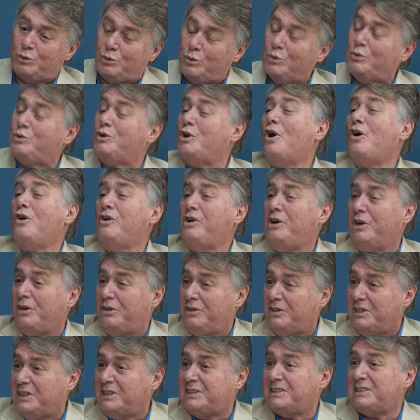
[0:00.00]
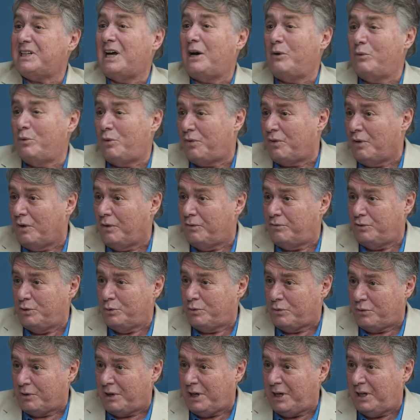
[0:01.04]
to conquer the south of
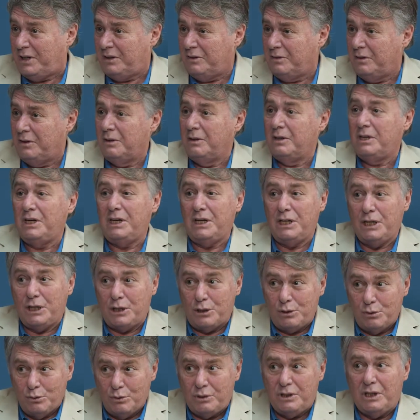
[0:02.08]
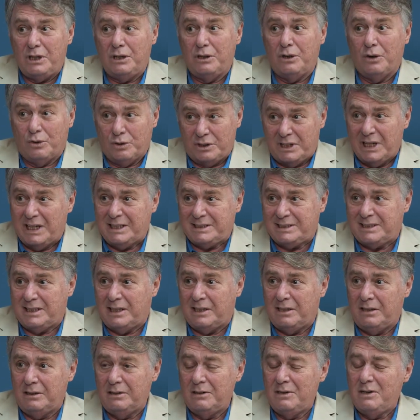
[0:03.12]
Ukraine, including
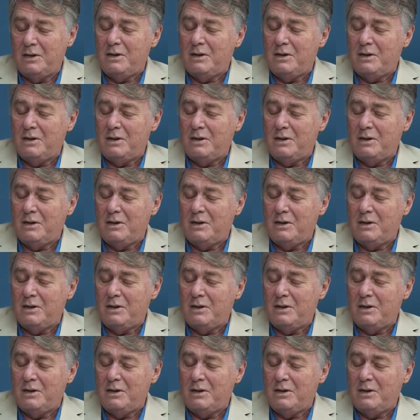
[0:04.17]
Odessa,